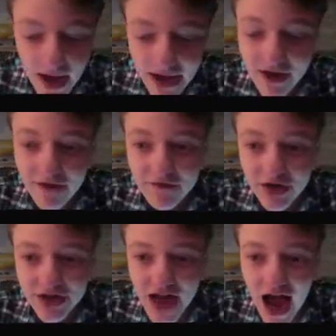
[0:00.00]
But
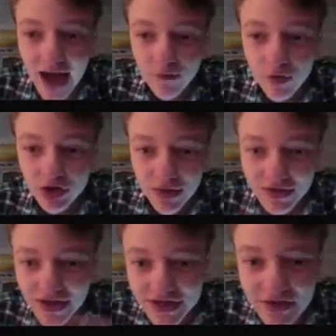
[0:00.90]
first, I am going to
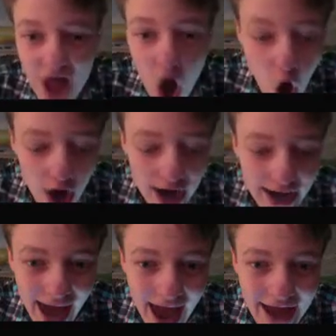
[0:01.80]
win this.
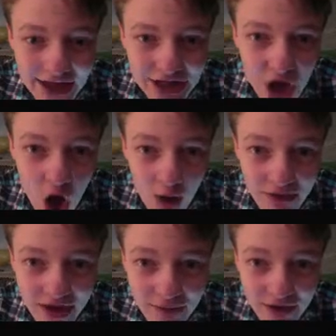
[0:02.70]
Okay, so
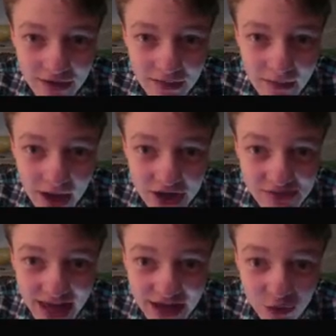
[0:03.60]
I'm running away from a monster,
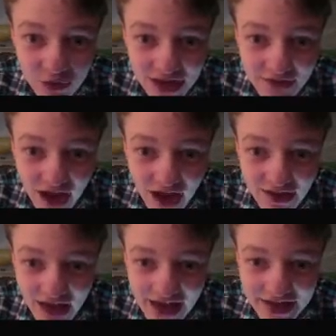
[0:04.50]
but that's cool. That's
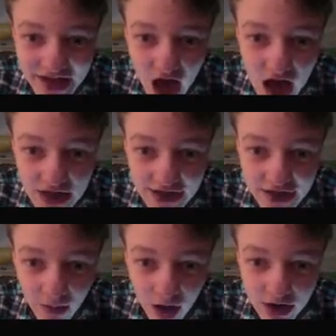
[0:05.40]
fine. Yeah, that's uh,
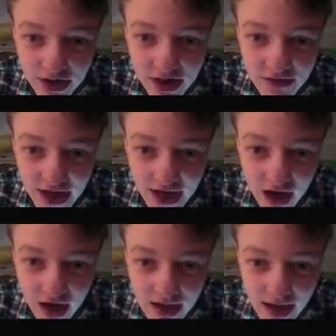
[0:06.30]
that's a part of uh,
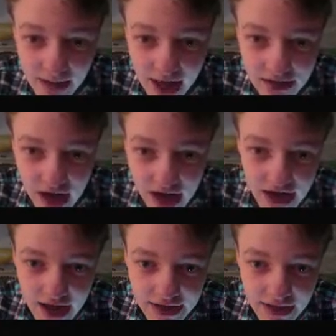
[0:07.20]

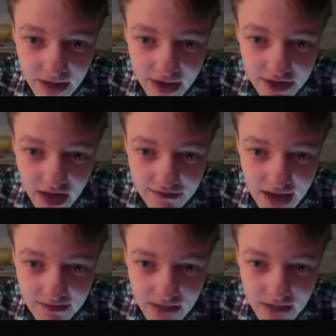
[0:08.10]
anybody's life.
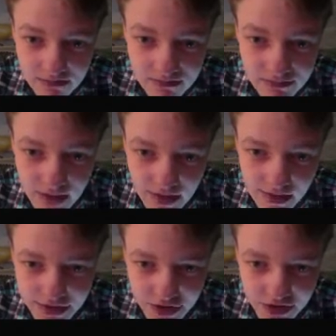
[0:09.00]
Yep, yep. Mm,
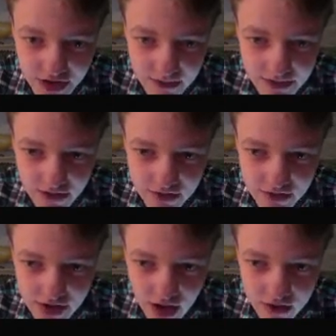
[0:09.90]
yes, this happens
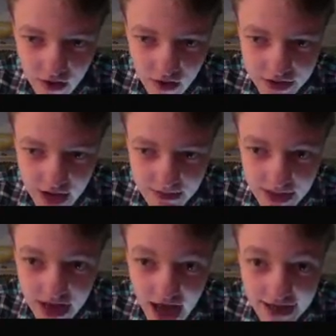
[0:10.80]
every, uh, all the time.
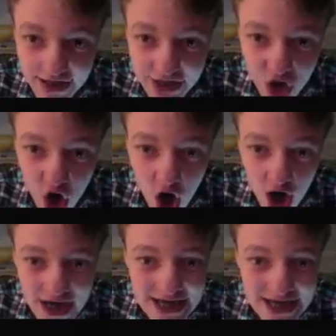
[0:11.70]
Yes, yes, sir.